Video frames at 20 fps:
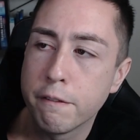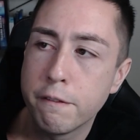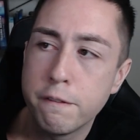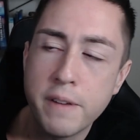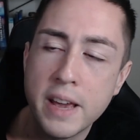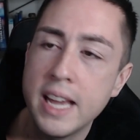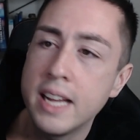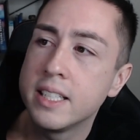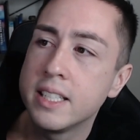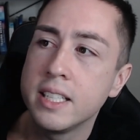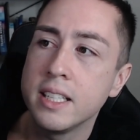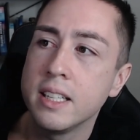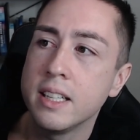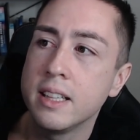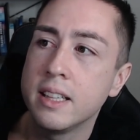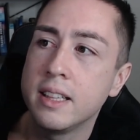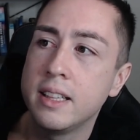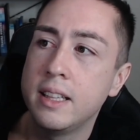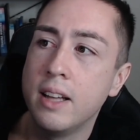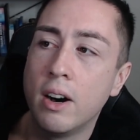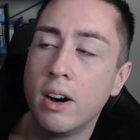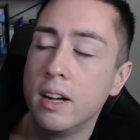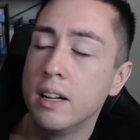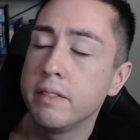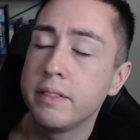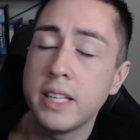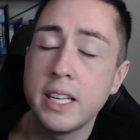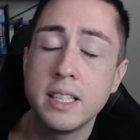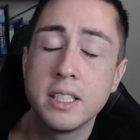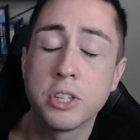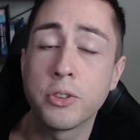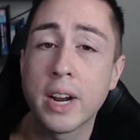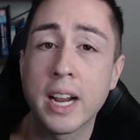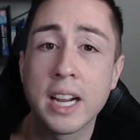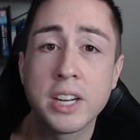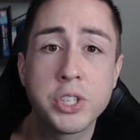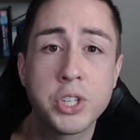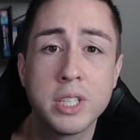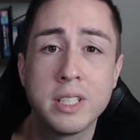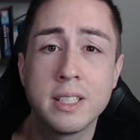faked all of the
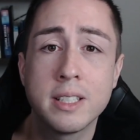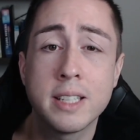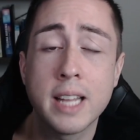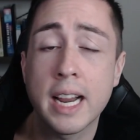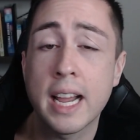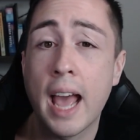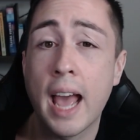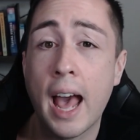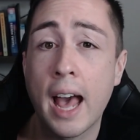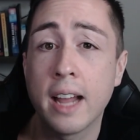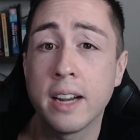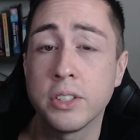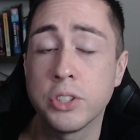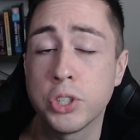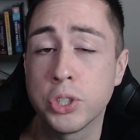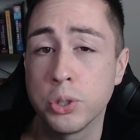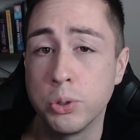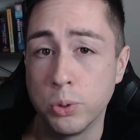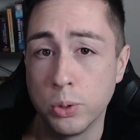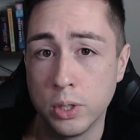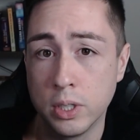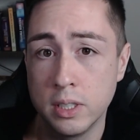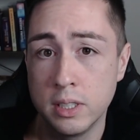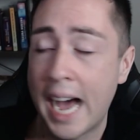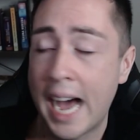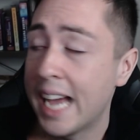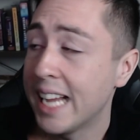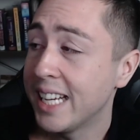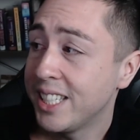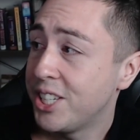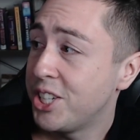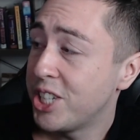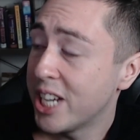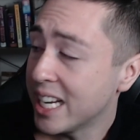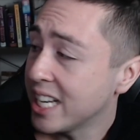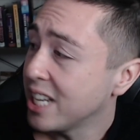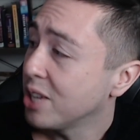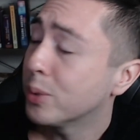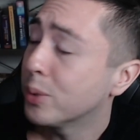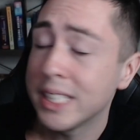interactions that I had at school, I
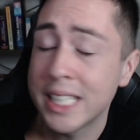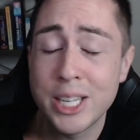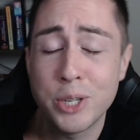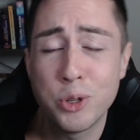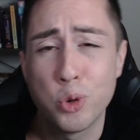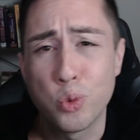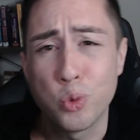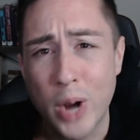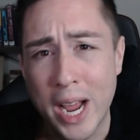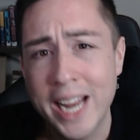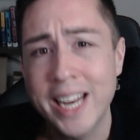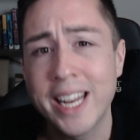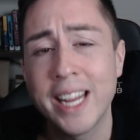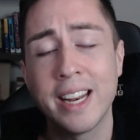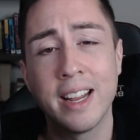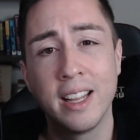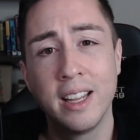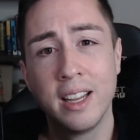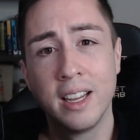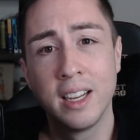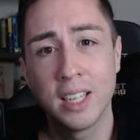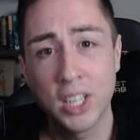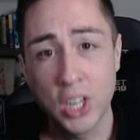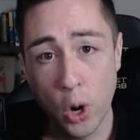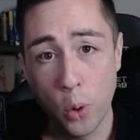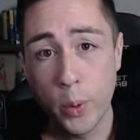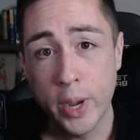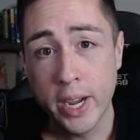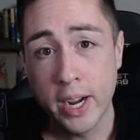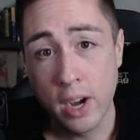genuinely dreaded going